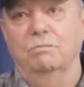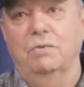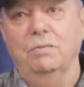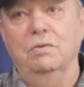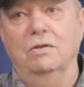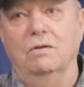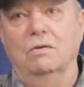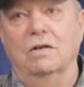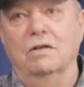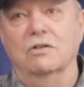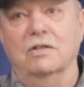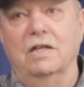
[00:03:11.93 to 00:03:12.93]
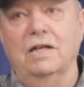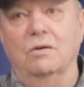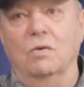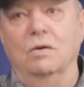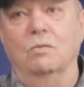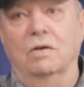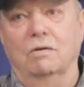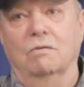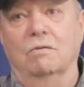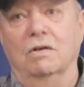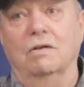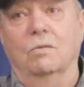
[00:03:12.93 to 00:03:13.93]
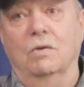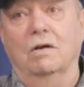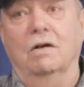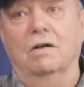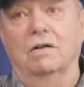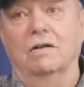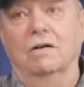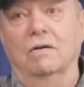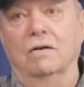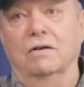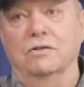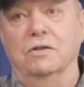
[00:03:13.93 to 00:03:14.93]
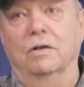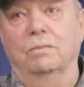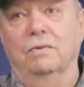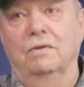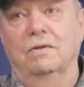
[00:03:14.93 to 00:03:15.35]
People don't understand what really went on, on the ship.